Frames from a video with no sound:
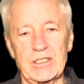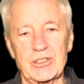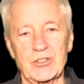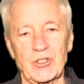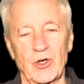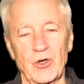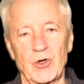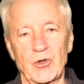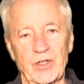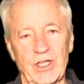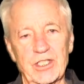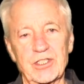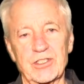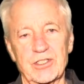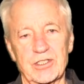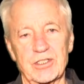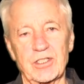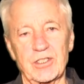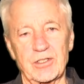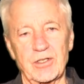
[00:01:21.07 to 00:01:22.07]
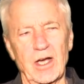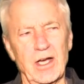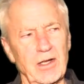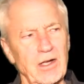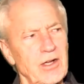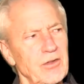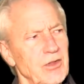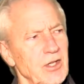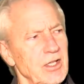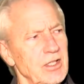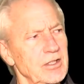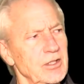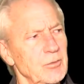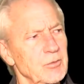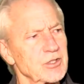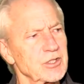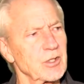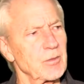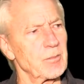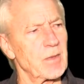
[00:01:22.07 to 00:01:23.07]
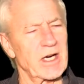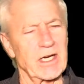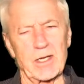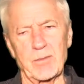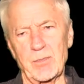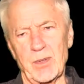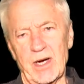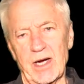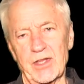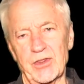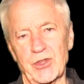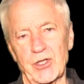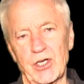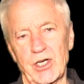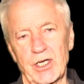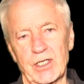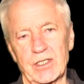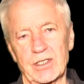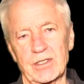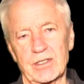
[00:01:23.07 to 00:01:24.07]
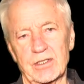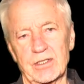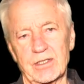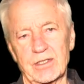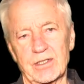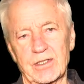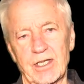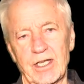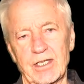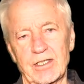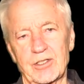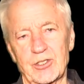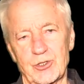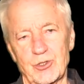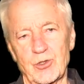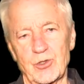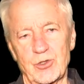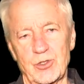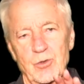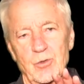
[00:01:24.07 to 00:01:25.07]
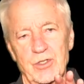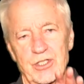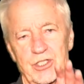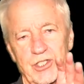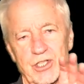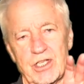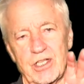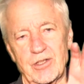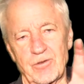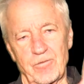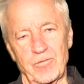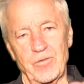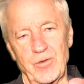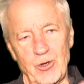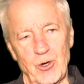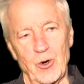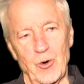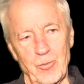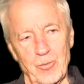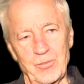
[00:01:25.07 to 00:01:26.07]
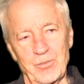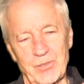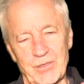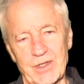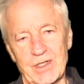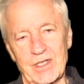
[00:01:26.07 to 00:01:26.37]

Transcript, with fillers: So that's uh, I, I, think there was a Monty Python thing because you you would see the film